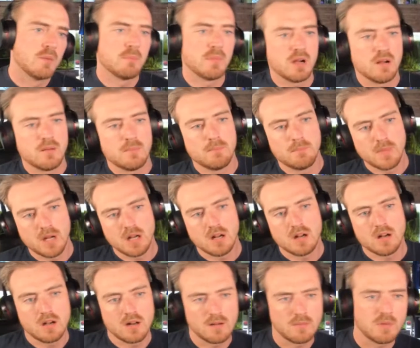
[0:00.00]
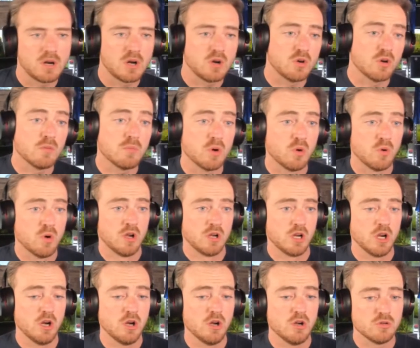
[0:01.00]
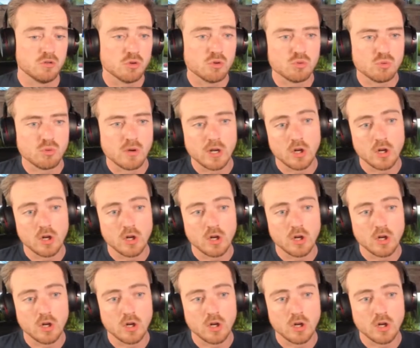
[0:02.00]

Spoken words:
Can you